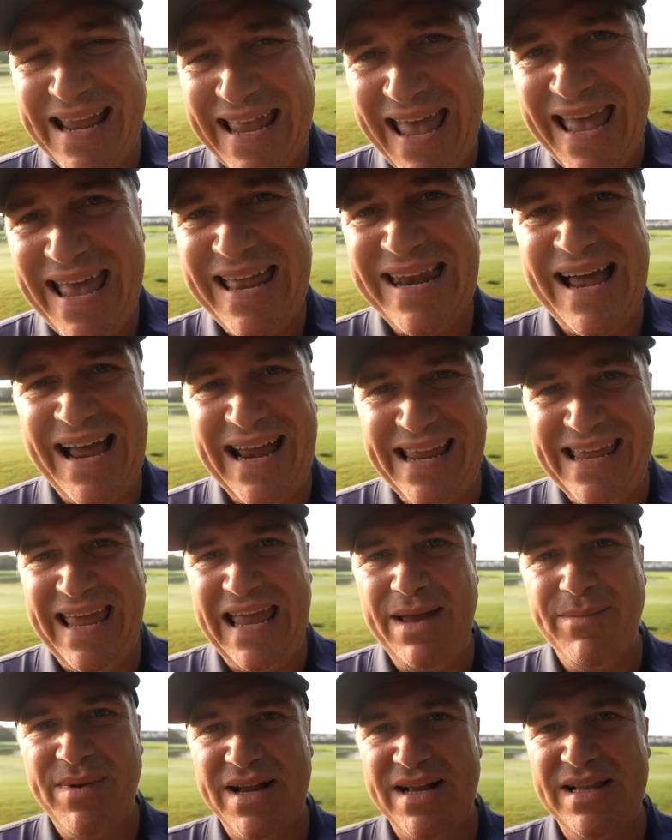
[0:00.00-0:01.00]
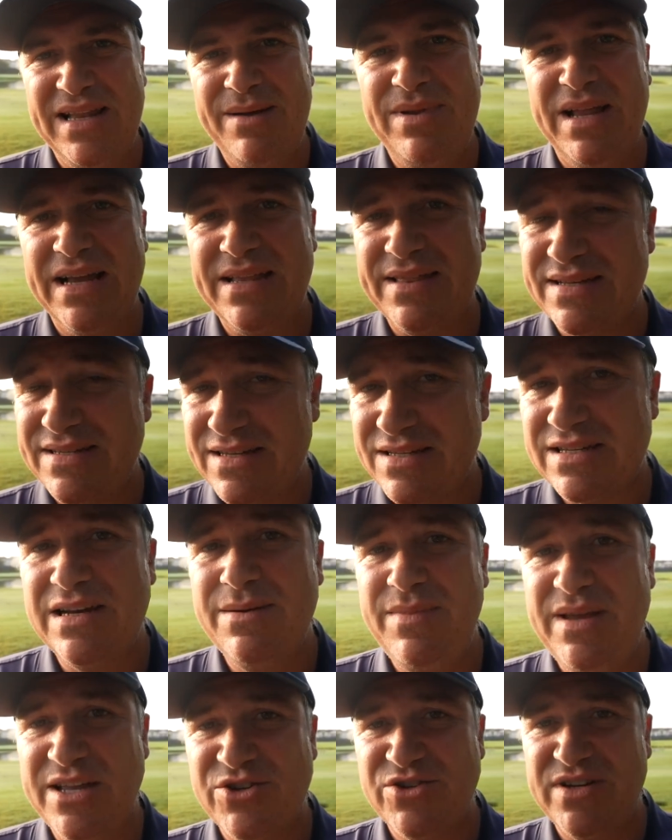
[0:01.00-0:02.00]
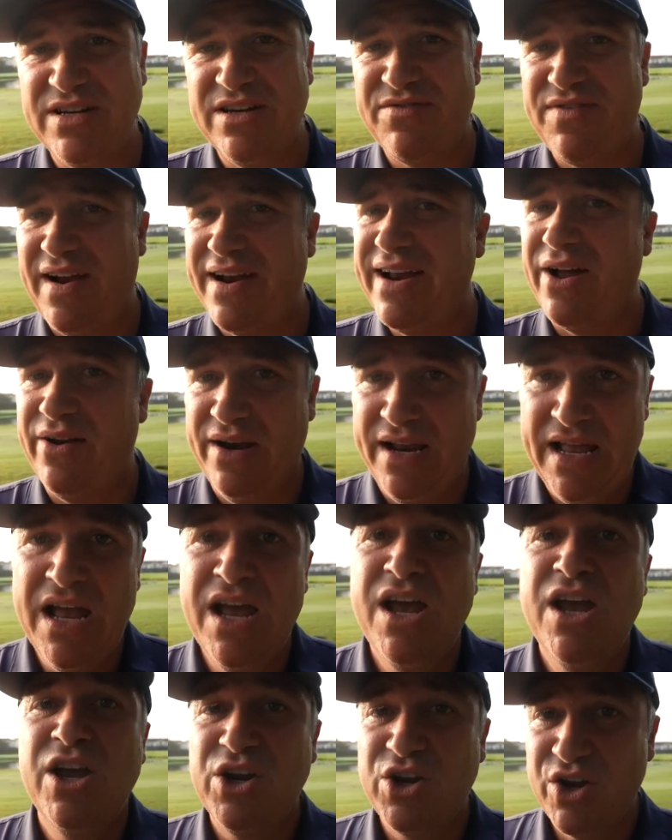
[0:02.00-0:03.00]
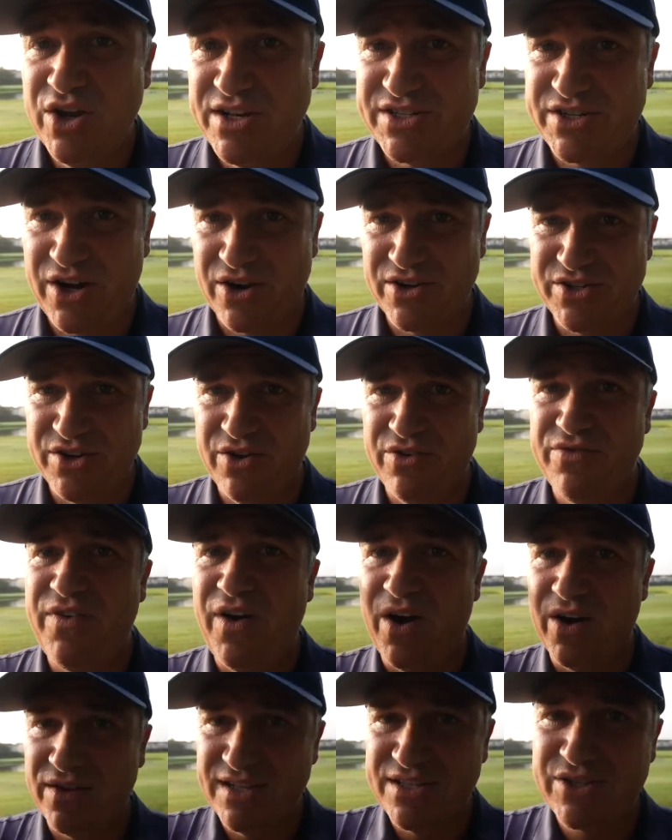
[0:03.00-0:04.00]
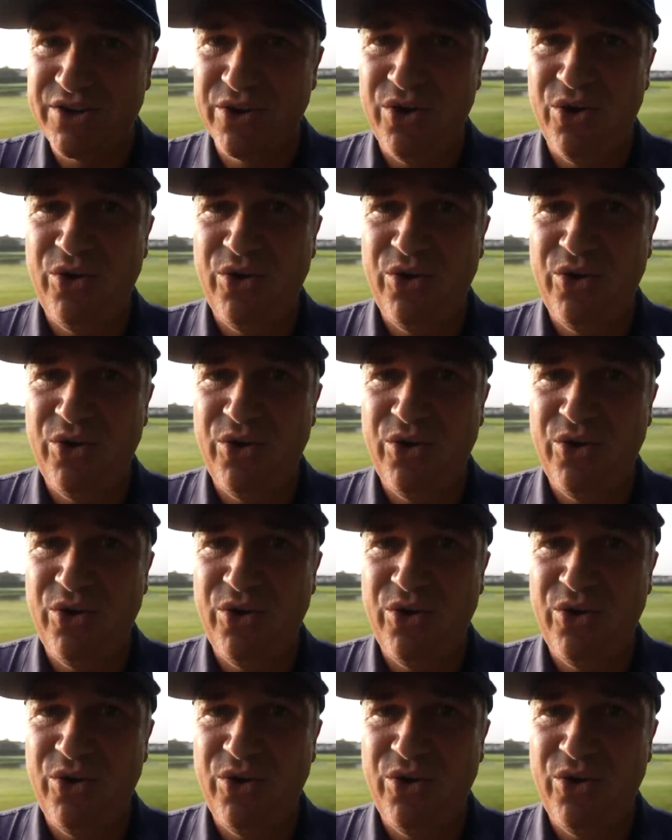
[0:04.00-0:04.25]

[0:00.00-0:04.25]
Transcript: can I game a club like this? It's gonna be interesting to find out. Good start so far. Let's go to